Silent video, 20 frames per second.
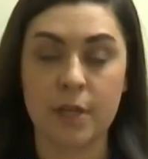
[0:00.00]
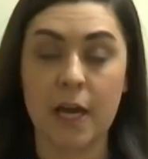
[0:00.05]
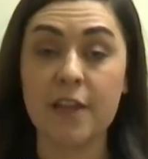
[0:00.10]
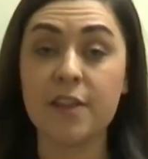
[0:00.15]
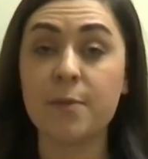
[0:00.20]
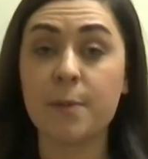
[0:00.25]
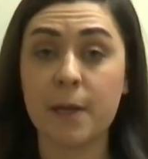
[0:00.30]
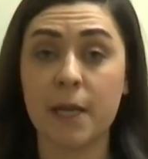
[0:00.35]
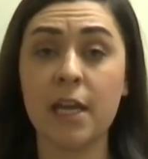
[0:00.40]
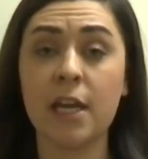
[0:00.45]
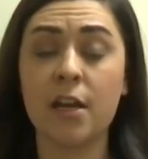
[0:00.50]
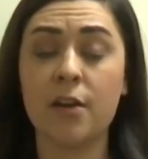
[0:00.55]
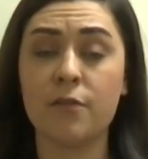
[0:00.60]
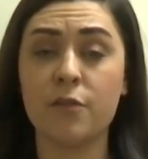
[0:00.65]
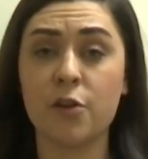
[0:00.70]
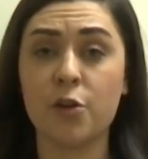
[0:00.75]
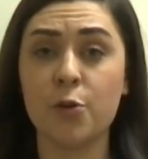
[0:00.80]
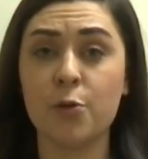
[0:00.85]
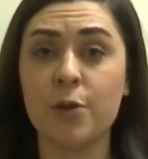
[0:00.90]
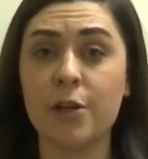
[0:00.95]
At the beginning of
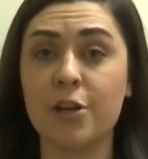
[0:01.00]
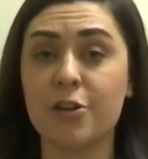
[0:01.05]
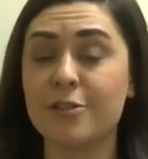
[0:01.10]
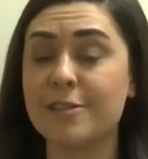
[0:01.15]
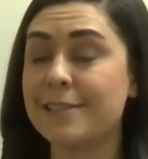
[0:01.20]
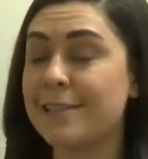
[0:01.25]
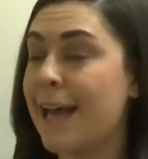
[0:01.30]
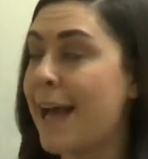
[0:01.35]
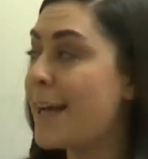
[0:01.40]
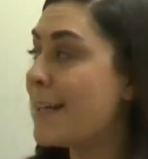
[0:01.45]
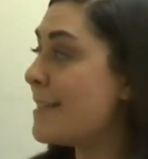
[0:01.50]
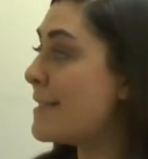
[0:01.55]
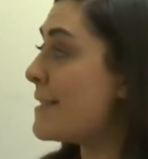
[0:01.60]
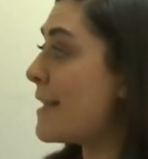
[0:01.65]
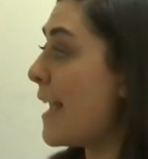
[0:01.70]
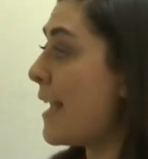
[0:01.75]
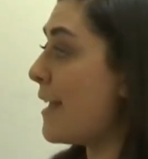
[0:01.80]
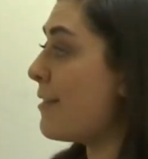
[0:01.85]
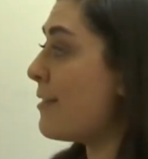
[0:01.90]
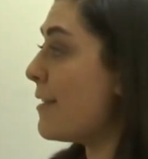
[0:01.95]
the new year, signs
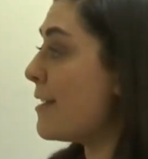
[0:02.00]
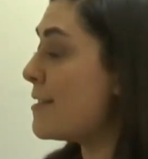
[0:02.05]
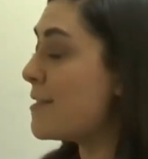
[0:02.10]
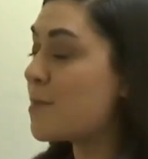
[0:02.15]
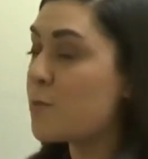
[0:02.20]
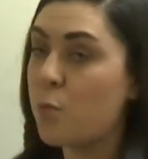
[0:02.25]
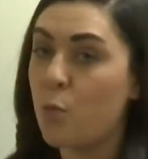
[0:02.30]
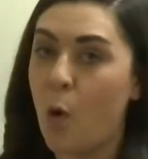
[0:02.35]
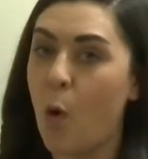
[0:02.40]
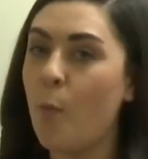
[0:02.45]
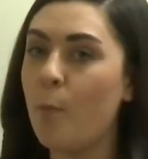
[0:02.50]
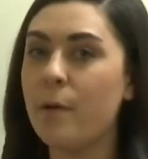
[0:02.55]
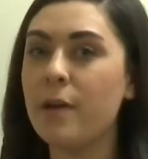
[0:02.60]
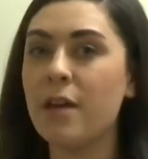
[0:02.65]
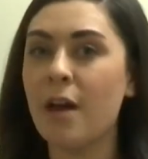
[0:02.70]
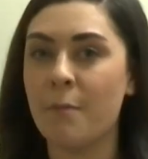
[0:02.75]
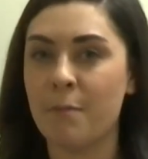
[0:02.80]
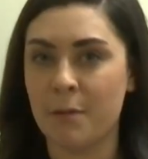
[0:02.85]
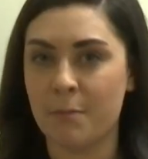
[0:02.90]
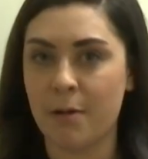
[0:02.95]
like this won't be
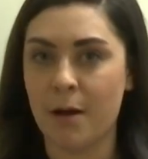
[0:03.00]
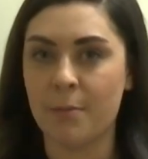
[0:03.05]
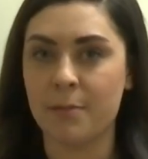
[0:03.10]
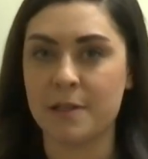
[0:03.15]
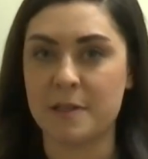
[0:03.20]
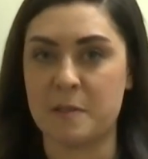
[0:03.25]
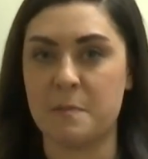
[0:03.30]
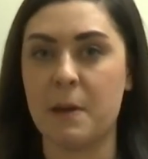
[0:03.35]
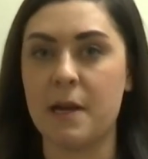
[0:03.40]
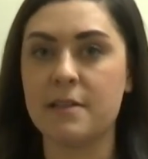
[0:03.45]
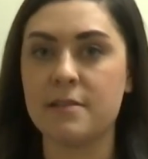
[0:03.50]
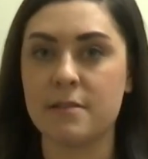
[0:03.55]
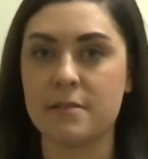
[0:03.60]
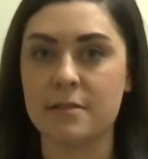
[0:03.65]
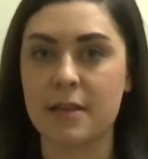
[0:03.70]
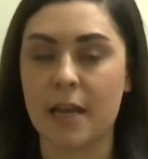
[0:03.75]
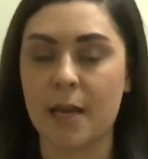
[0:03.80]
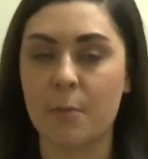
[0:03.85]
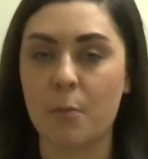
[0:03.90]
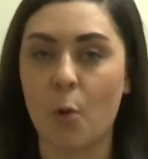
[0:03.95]
up in public
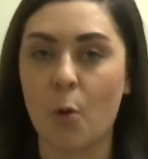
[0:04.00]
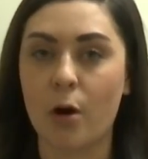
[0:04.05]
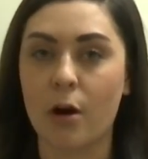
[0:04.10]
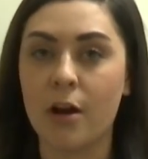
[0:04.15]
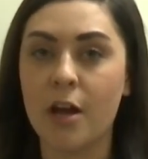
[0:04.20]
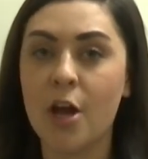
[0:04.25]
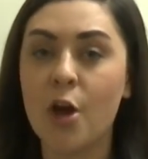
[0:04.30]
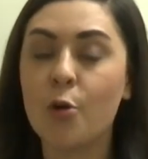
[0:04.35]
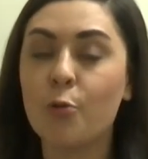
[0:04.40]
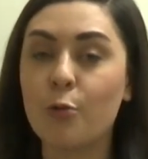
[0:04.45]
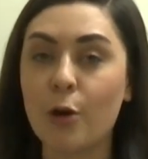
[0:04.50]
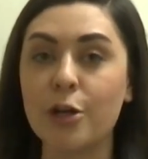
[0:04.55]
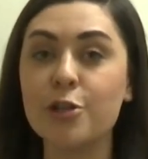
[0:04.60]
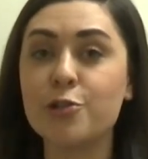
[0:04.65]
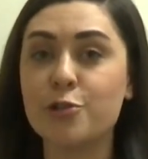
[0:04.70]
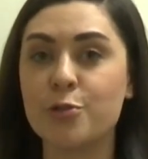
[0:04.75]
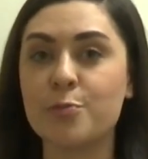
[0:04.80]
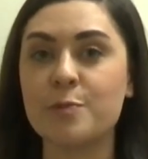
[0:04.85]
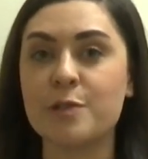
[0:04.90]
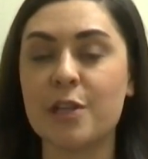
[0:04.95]
spaces anymore.
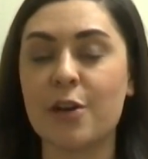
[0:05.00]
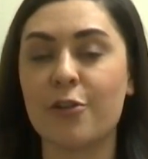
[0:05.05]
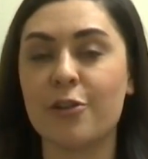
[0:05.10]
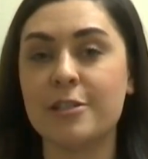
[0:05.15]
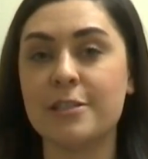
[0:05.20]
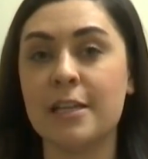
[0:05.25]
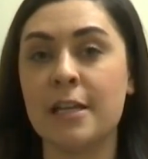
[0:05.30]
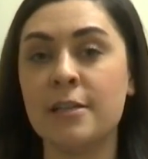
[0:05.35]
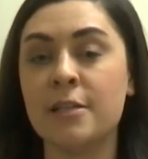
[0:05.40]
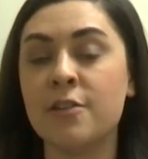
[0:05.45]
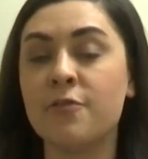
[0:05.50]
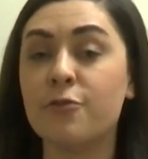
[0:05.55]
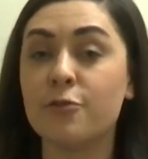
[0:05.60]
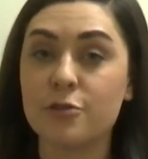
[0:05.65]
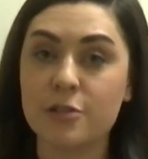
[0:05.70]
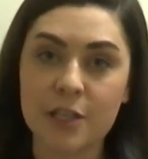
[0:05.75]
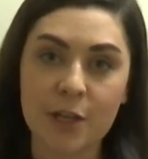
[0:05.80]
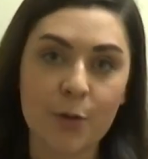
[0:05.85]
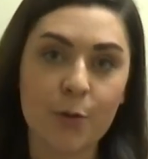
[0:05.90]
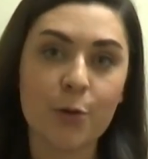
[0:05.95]
Restrooms that are intended for
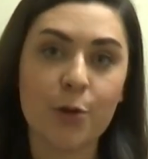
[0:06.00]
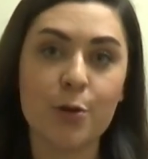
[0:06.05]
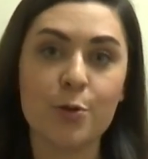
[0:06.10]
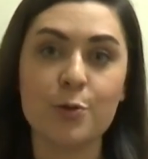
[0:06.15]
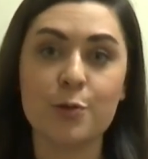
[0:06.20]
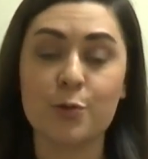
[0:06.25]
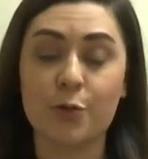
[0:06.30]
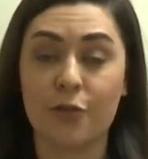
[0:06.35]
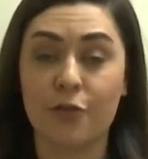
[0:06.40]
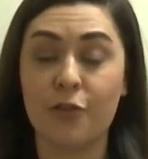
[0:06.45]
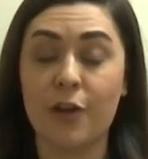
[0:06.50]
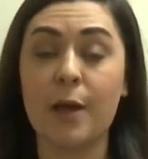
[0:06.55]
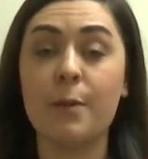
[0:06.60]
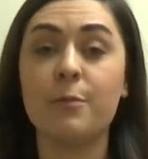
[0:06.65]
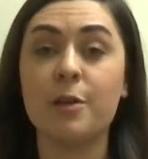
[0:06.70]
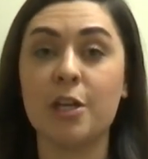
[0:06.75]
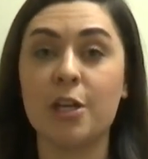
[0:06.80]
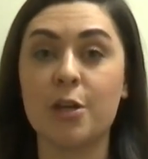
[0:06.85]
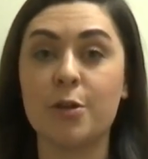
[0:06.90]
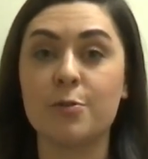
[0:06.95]
single use or
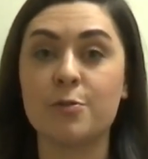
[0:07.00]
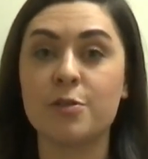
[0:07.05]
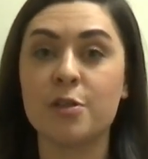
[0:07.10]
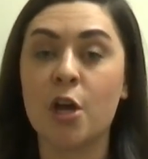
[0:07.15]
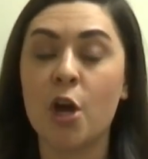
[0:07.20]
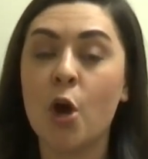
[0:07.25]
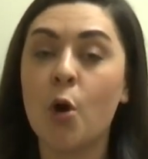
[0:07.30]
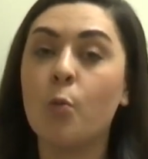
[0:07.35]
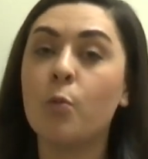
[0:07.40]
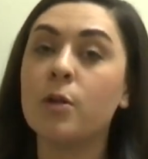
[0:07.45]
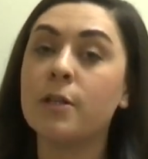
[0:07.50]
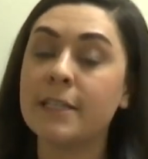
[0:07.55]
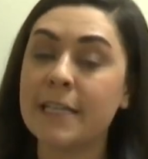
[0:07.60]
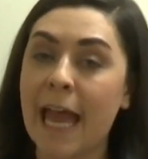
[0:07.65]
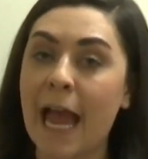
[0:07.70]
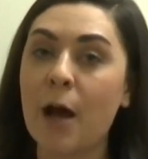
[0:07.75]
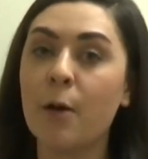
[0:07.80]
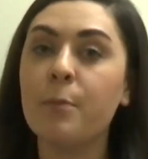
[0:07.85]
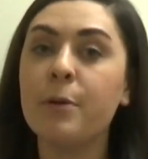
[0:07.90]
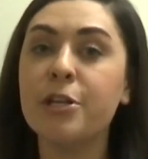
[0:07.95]
family use will
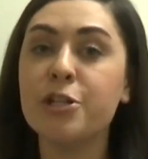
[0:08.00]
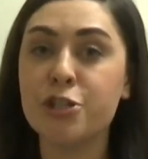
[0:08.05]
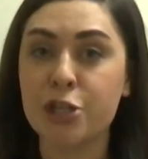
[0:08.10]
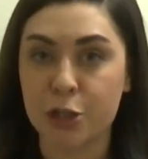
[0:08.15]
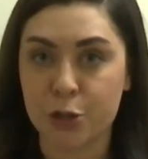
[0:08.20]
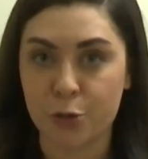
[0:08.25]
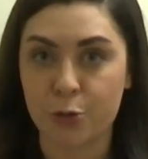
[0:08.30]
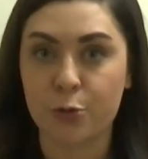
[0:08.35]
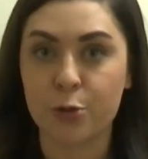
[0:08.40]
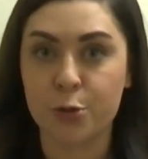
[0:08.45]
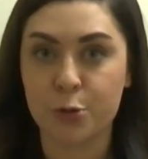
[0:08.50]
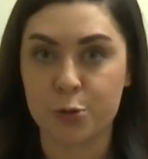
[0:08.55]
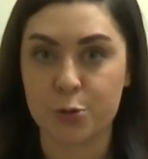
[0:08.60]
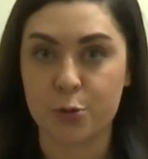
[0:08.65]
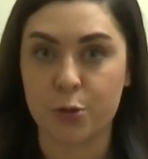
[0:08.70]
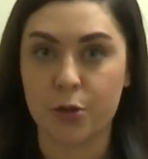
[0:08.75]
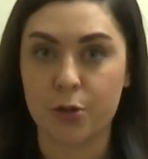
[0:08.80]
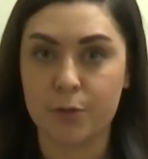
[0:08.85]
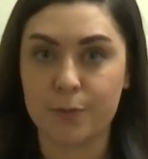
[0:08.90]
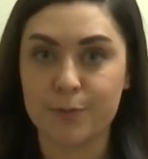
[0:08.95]
now be gender
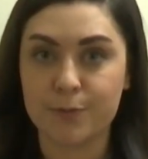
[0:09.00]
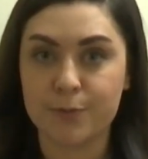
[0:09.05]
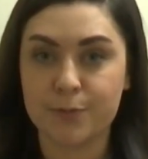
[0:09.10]
neutral.